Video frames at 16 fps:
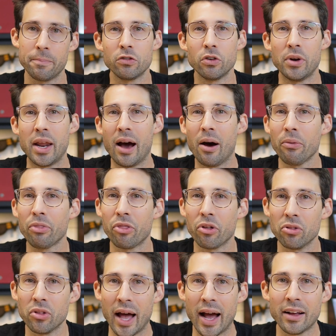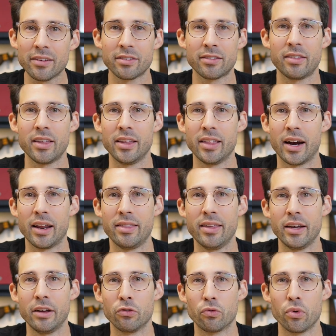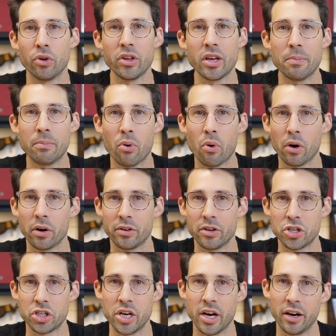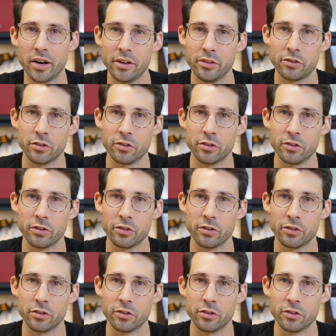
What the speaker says: So now, the last thing that I think is really important to share is